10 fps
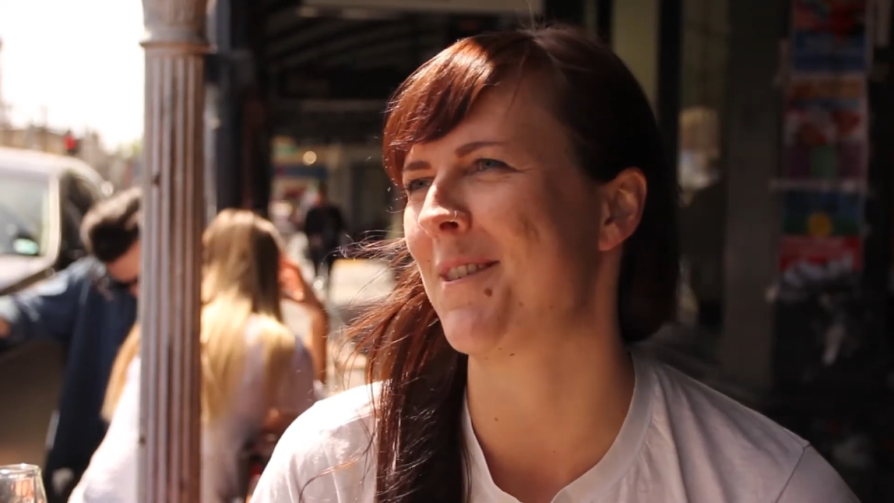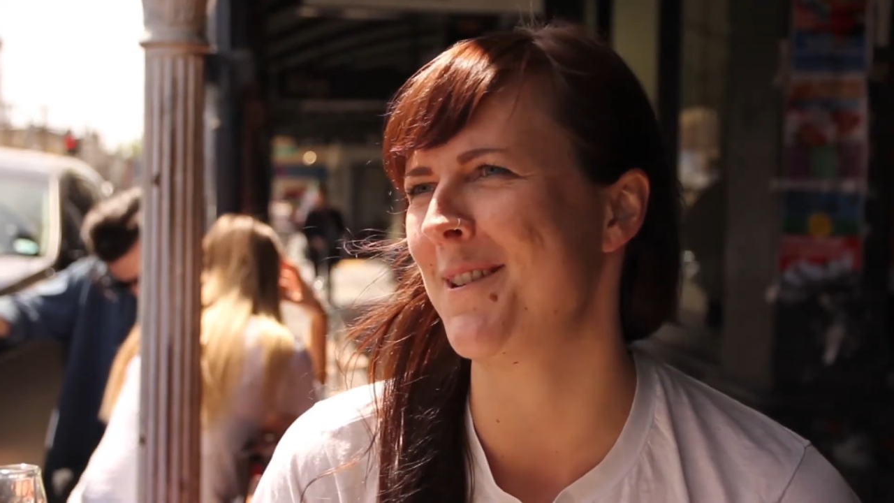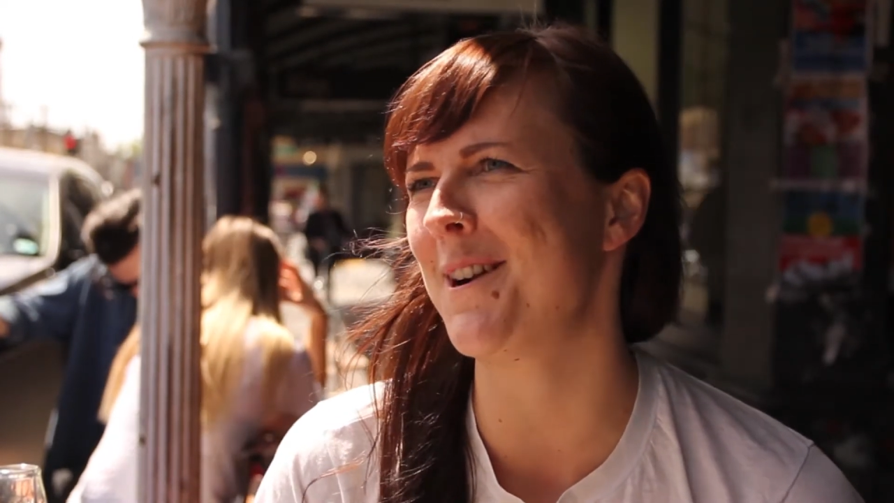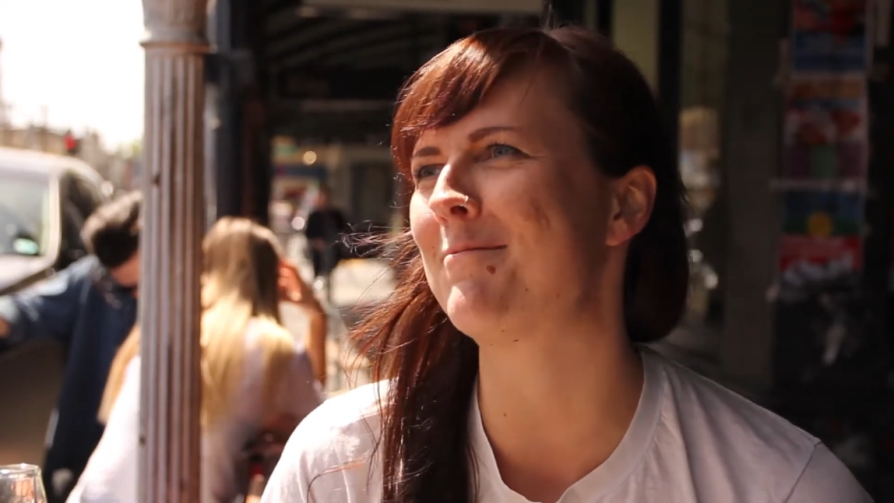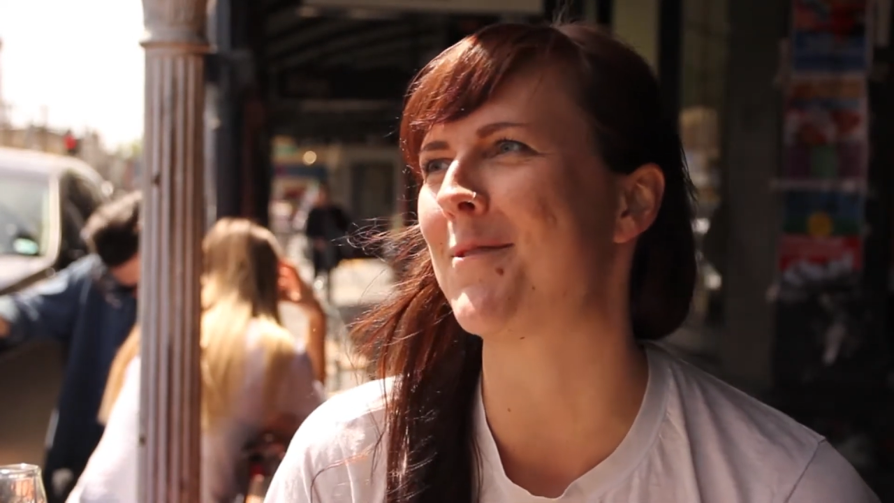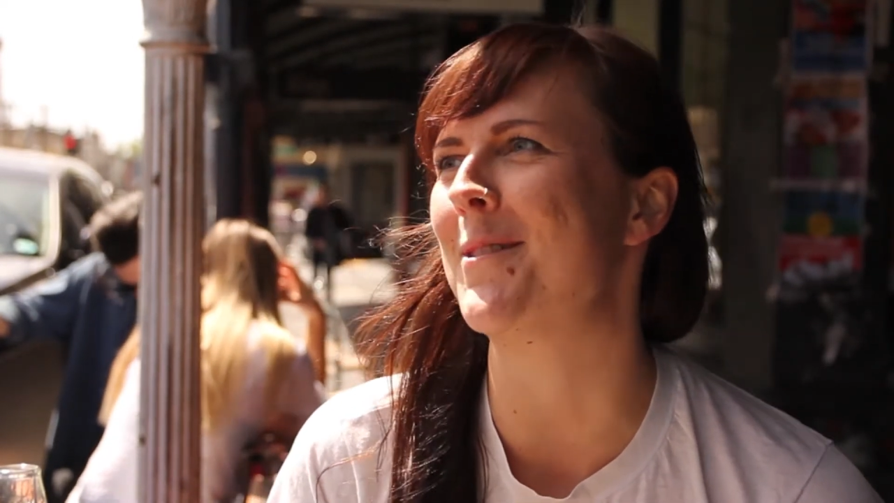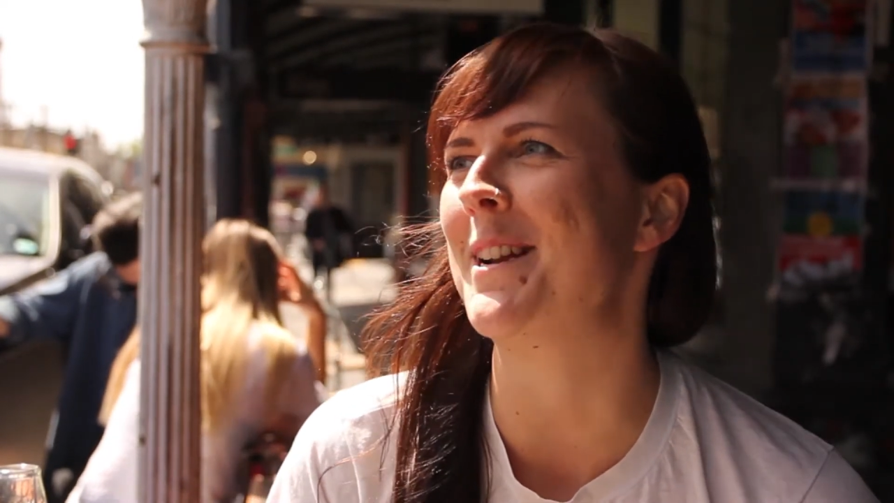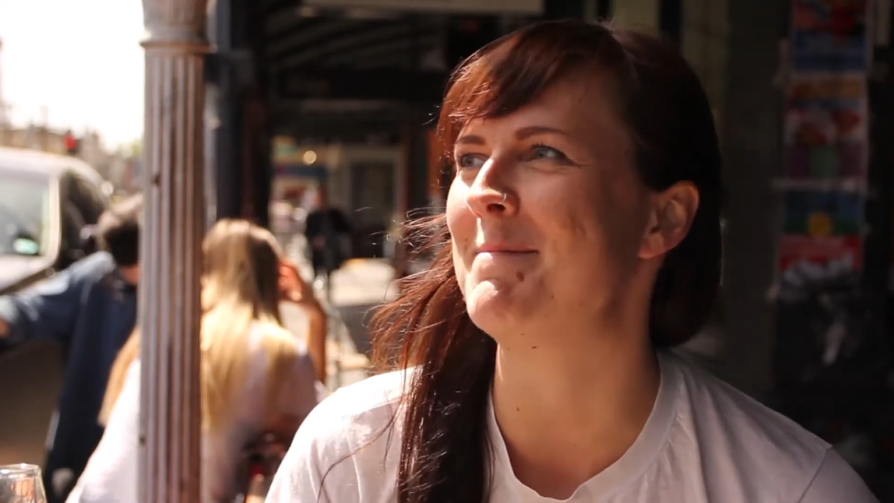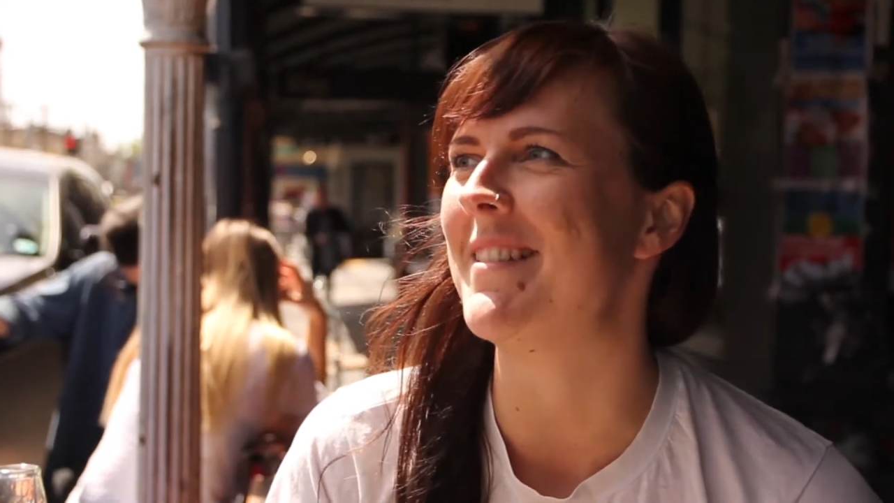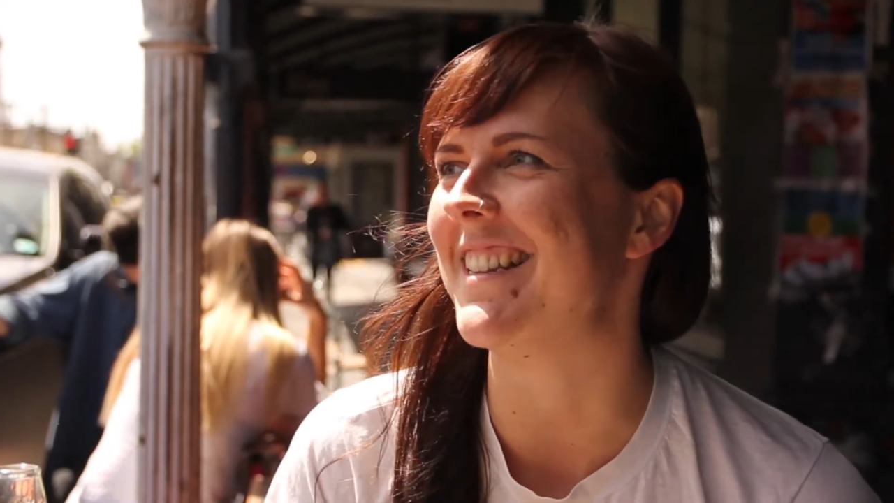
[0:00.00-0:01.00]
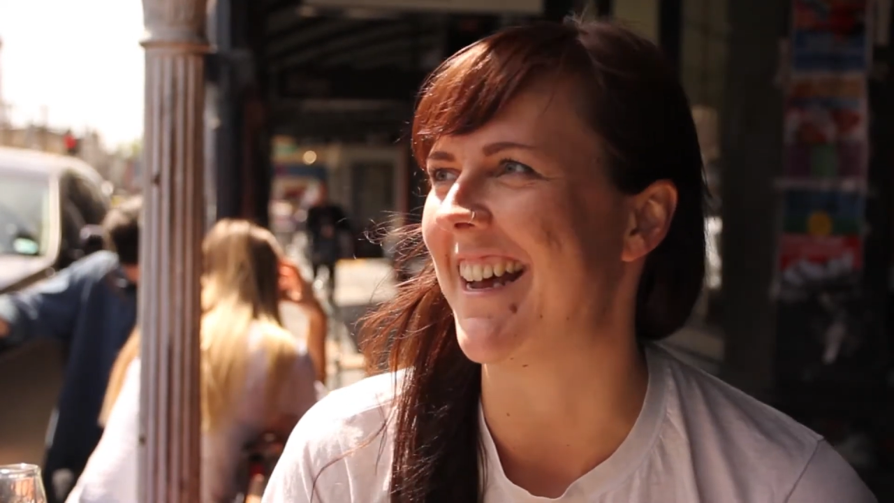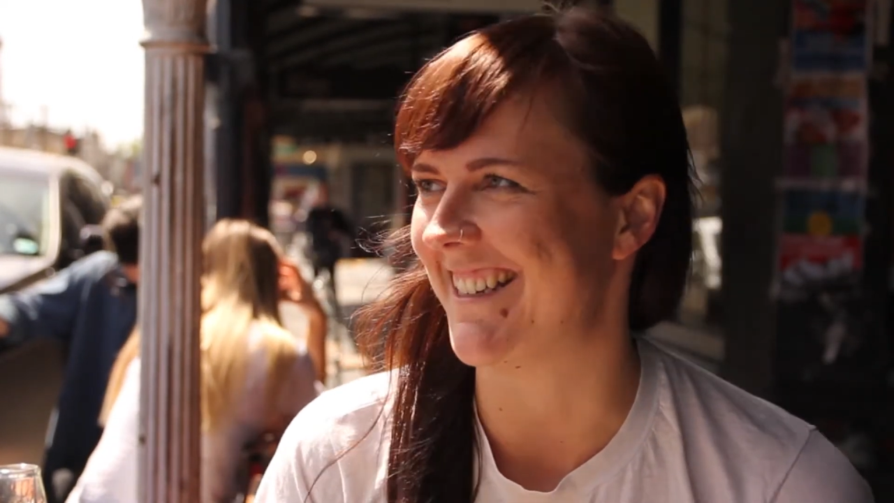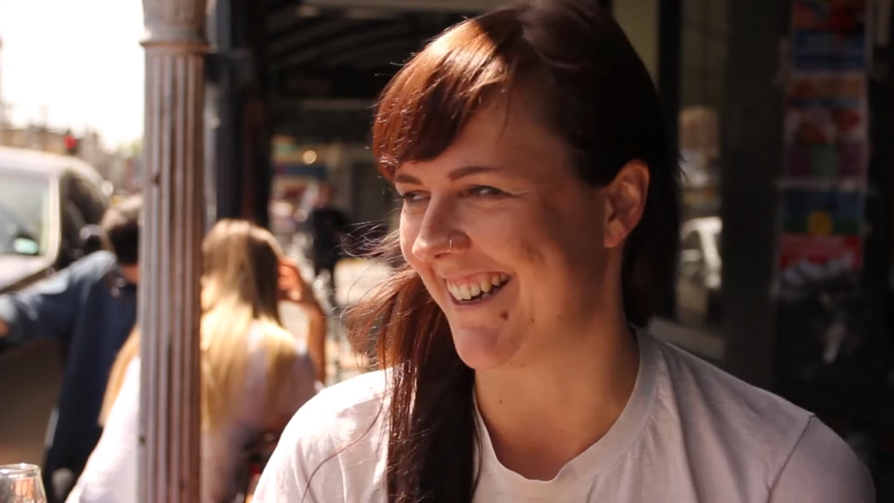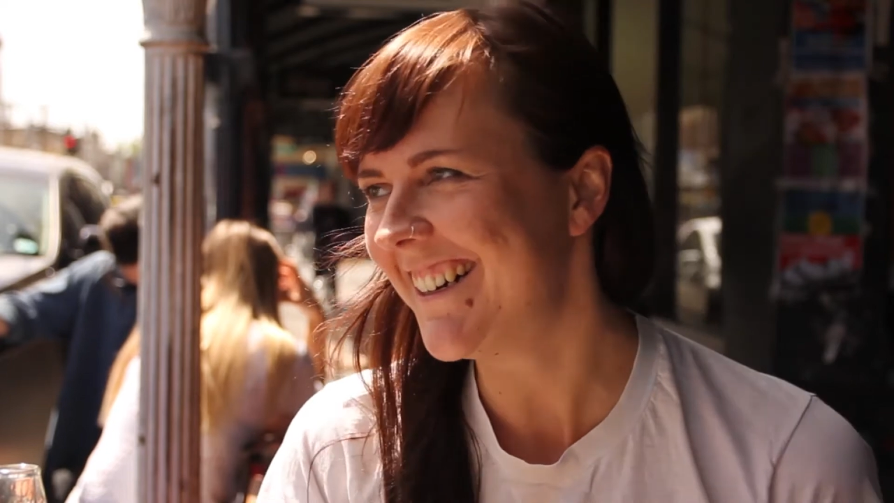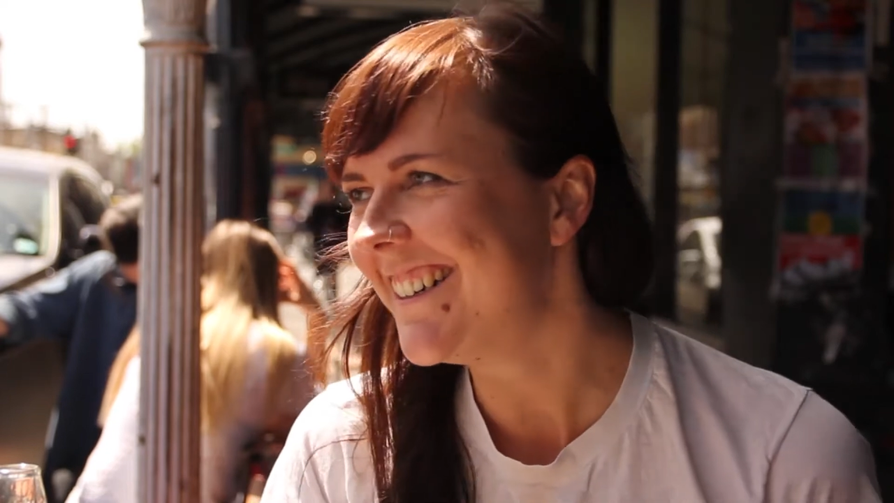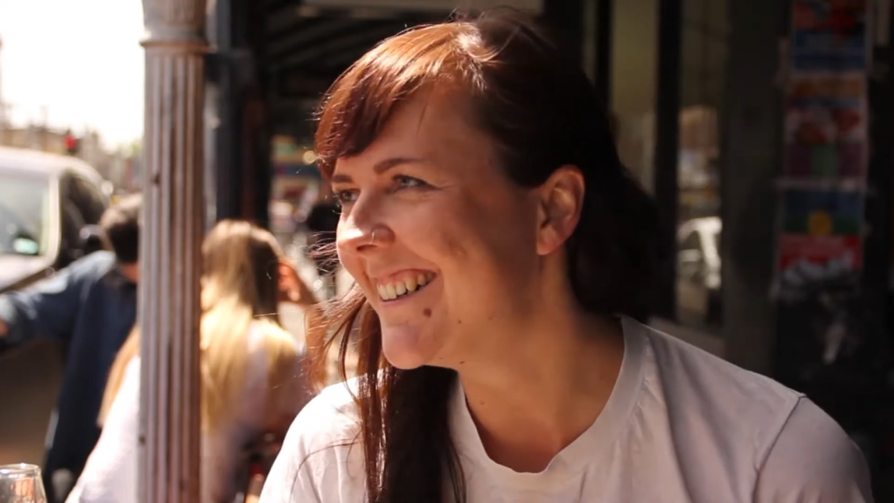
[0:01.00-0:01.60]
think I wrote him a letter,